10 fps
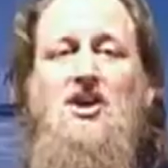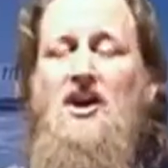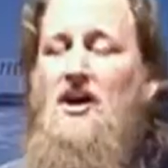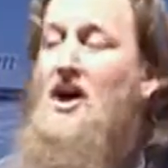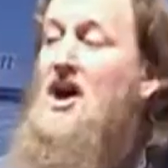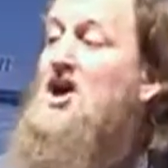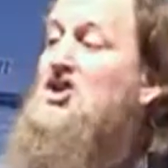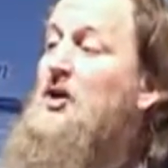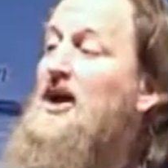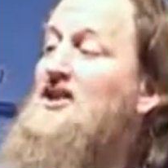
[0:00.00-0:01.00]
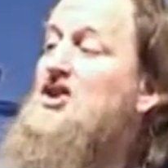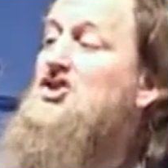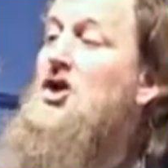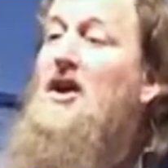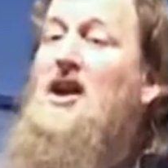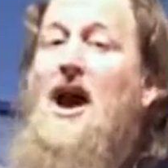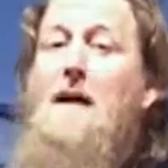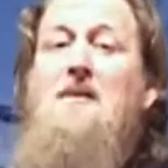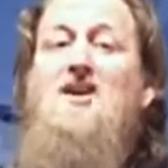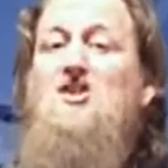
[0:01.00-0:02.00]
deen. So he does not
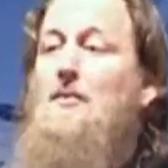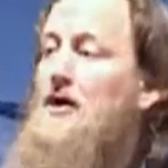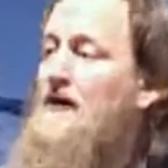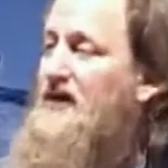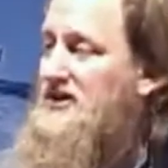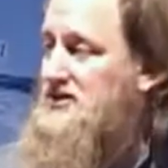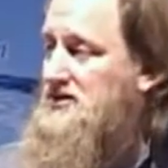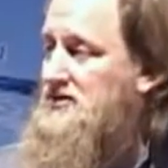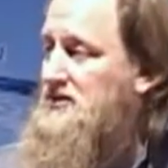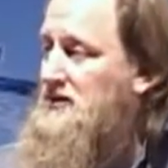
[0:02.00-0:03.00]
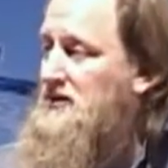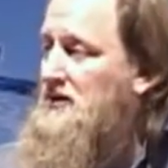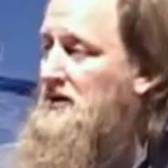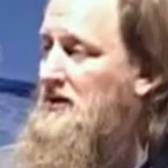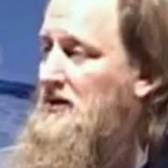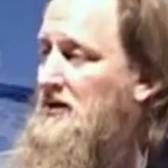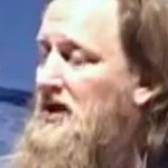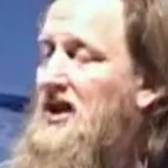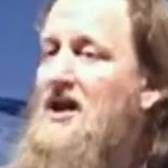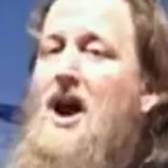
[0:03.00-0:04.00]
come as a prophet.
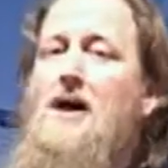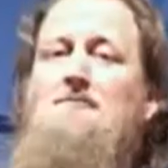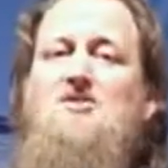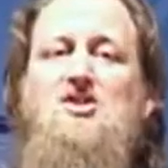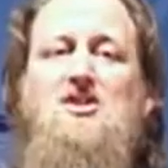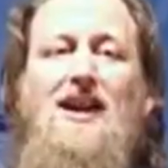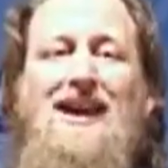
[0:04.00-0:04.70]
He comes